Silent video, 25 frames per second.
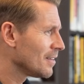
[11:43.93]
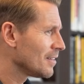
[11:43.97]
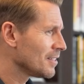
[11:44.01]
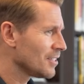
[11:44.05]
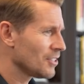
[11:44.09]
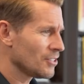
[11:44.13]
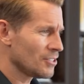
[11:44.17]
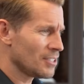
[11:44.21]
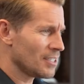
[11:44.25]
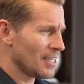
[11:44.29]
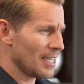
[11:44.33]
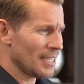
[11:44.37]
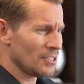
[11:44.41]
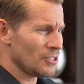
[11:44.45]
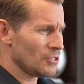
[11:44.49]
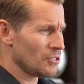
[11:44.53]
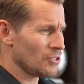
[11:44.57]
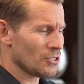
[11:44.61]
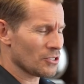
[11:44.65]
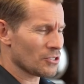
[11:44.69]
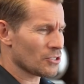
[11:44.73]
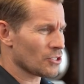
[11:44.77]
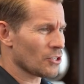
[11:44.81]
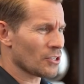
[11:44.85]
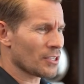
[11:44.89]
You're, they, you
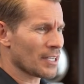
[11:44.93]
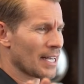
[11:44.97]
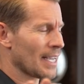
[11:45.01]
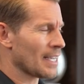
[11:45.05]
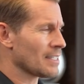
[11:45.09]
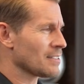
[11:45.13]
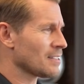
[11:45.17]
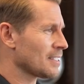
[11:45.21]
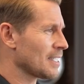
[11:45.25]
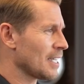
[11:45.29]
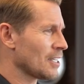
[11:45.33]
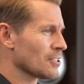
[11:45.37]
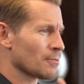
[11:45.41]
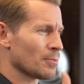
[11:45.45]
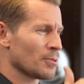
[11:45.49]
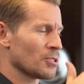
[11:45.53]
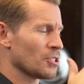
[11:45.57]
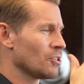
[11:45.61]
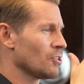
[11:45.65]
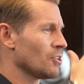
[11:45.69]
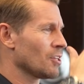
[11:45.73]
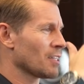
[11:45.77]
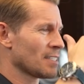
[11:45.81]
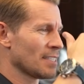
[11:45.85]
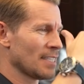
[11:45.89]
just look like a
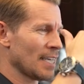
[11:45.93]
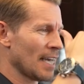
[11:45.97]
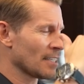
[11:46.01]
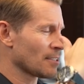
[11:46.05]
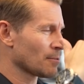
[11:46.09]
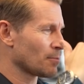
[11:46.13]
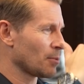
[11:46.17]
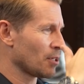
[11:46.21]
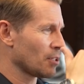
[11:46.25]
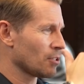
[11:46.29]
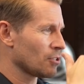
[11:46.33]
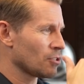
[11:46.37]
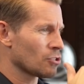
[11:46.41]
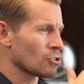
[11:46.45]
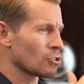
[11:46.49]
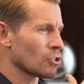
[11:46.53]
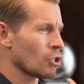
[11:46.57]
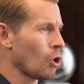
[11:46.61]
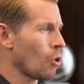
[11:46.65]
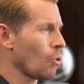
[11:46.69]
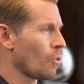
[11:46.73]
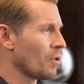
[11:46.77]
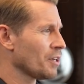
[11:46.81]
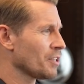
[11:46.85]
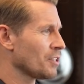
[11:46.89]
salesperson. You look desperate. You just
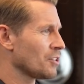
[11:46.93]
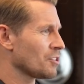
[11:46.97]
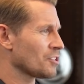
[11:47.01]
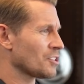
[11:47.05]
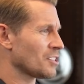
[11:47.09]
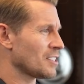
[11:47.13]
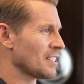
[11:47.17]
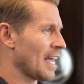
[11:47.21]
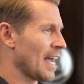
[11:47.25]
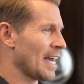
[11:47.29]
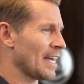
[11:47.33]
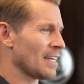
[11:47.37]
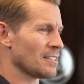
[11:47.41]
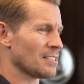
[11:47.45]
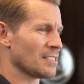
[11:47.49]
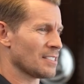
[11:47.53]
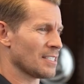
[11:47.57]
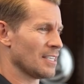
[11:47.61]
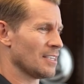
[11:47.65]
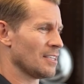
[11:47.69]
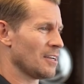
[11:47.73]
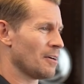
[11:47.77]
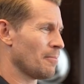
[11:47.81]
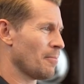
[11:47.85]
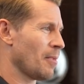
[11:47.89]
lowered your status
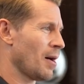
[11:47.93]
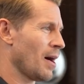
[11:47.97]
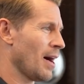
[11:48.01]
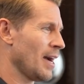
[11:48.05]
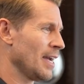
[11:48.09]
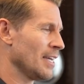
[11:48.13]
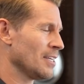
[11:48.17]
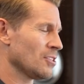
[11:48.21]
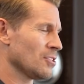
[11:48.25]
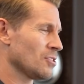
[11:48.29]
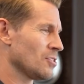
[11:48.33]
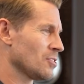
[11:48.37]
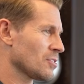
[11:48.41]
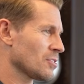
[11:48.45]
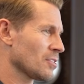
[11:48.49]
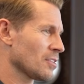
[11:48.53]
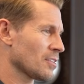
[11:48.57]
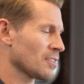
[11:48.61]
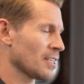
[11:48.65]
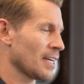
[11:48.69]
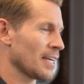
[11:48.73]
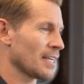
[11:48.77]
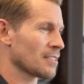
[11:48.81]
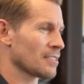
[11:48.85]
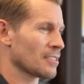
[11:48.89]
in their mind. You just
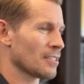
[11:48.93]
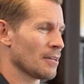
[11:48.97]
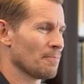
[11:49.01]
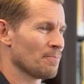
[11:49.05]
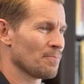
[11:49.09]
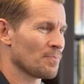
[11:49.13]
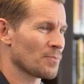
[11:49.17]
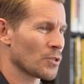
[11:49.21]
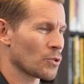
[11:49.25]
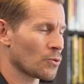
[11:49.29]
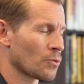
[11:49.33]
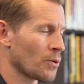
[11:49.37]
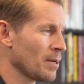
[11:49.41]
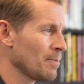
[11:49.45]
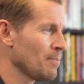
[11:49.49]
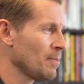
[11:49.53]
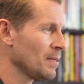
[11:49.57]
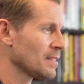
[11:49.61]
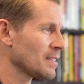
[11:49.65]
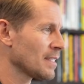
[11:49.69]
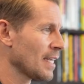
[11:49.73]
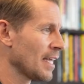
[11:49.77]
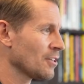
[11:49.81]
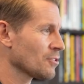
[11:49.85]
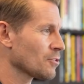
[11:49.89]
look like some
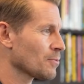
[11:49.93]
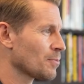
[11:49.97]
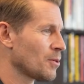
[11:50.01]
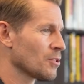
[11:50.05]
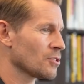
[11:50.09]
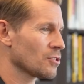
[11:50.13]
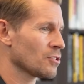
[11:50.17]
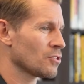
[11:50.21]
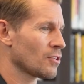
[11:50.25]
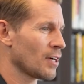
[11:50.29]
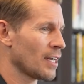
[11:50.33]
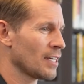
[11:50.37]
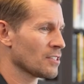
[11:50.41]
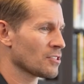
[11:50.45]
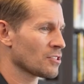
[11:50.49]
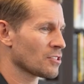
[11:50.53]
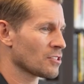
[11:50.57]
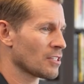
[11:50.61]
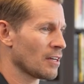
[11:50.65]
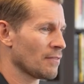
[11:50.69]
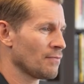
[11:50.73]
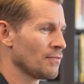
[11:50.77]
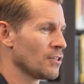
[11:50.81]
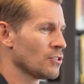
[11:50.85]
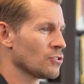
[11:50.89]
creepy salesperson trying to
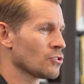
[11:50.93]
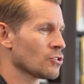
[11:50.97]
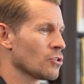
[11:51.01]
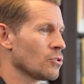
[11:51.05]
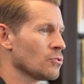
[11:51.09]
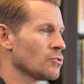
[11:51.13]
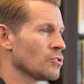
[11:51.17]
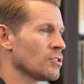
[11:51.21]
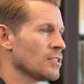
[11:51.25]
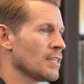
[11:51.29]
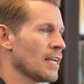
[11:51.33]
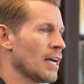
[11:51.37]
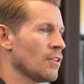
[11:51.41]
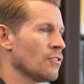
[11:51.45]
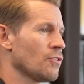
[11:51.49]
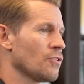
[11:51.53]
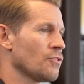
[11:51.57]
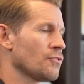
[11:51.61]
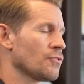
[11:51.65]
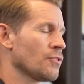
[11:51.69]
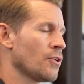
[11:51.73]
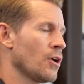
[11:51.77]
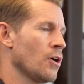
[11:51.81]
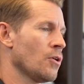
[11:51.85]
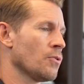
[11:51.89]
stuff your solution down their
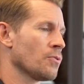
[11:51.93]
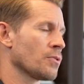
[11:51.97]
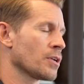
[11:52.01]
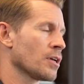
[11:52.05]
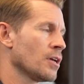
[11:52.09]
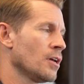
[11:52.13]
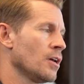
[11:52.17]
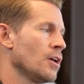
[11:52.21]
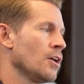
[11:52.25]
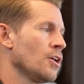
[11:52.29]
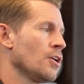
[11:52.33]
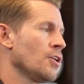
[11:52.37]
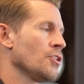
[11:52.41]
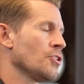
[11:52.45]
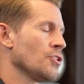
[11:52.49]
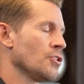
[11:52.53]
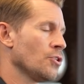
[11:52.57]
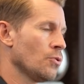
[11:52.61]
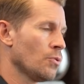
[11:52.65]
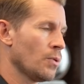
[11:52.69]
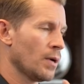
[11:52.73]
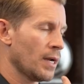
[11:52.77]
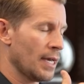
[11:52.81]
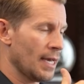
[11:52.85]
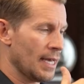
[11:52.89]
throat.
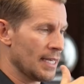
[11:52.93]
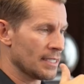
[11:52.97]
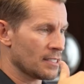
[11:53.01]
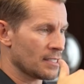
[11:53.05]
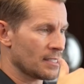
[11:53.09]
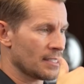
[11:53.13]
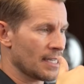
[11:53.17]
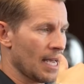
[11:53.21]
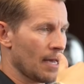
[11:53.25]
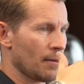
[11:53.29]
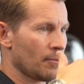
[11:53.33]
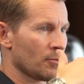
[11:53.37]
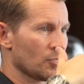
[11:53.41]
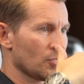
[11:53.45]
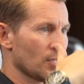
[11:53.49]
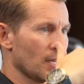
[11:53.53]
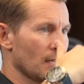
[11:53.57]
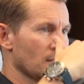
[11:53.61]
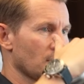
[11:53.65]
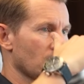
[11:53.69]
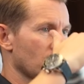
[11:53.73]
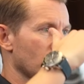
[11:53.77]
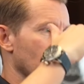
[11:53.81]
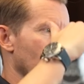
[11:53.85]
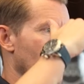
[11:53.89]
You want to establish
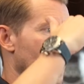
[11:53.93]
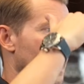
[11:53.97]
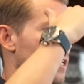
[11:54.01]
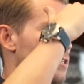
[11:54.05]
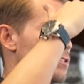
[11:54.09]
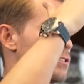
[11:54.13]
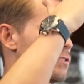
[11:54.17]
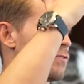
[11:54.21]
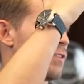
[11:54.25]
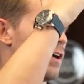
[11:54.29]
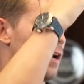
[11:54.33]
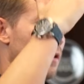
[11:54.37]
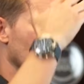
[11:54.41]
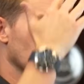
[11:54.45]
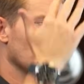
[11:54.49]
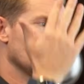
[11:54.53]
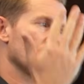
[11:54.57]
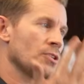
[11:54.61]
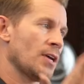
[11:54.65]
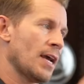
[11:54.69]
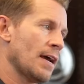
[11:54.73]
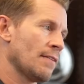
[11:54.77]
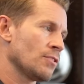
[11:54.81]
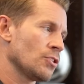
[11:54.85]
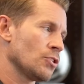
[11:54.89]
a status frame,
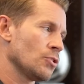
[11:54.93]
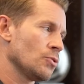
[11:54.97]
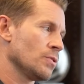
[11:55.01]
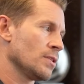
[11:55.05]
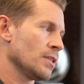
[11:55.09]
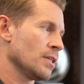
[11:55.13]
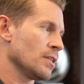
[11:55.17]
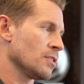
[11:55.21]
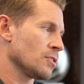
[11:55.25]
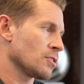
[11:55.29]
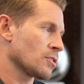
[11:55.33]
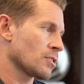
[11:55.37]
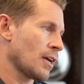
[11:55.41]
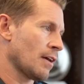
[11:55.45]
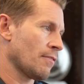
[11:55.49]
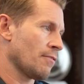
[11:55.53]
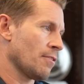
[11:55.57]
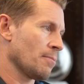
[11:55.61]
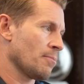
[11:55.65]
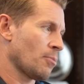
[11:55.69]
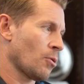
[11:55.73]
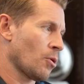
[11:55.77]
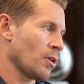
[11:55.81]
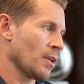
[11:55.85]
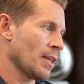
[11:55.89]
which you had to do in the
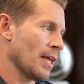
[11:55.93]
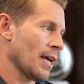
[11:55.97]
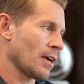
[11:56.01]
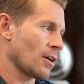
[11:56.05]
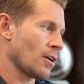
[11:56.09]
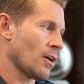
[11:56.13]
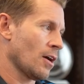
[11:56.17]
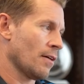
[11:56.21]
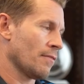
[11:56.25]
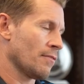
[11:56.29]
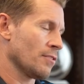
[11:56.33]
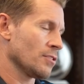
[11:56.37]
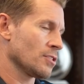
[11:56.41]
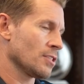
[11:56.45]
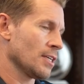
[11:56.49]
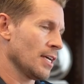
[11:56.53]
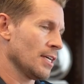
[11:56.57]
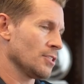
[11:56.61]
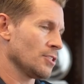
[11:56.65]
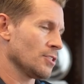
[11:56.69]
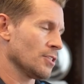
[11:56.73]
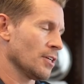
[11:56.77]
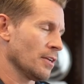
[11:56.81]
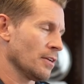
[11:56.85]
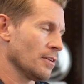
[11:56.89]
discovery part of that
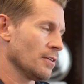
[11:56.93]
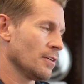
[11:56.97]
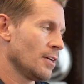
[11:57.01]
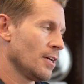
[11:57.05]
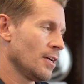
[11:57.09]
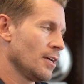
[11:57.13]
conversation.